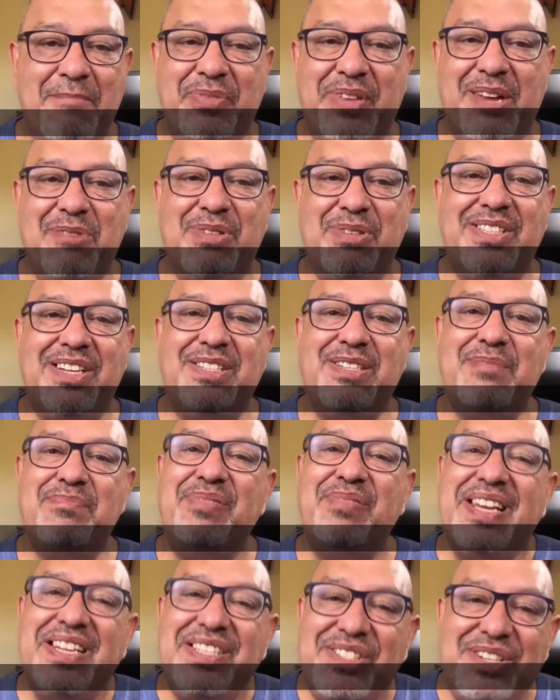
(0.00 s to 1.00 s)
It was such a
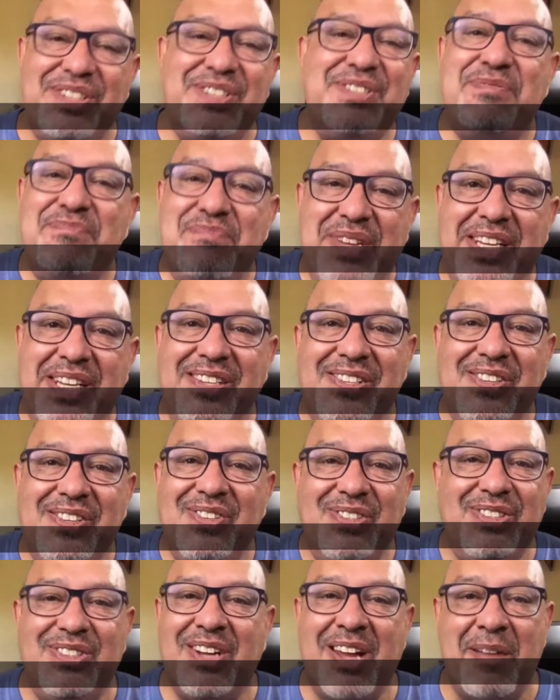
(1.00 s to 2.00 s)
pleasure to meet
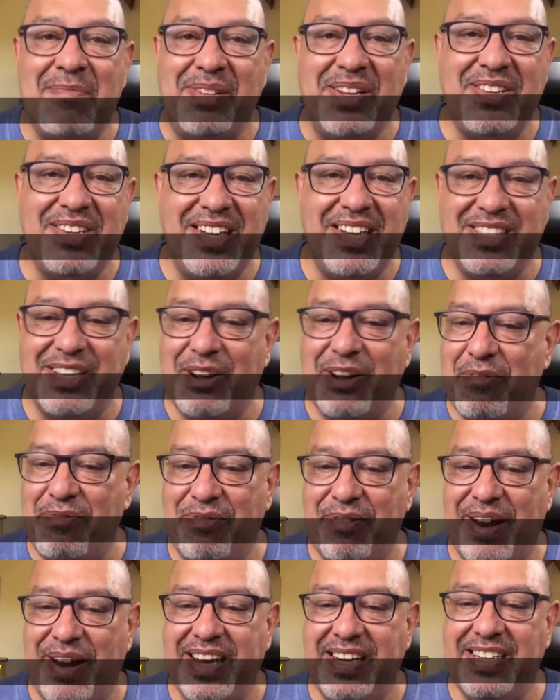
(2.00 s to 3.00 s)
you a couple of days ago,
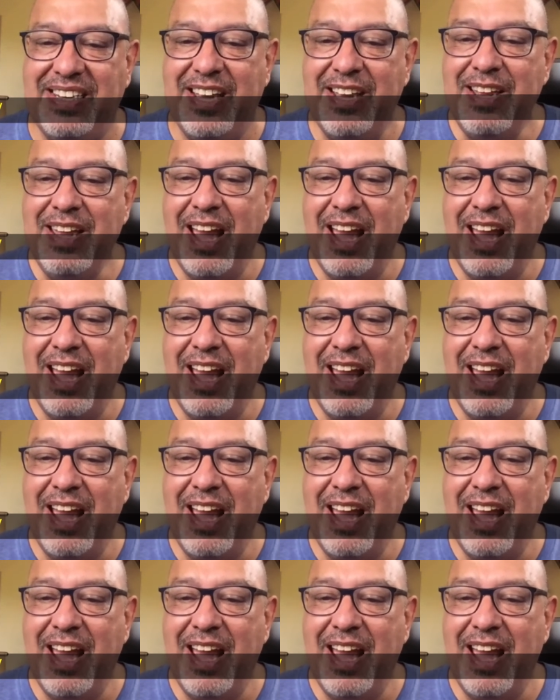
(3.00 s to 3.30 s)
friend.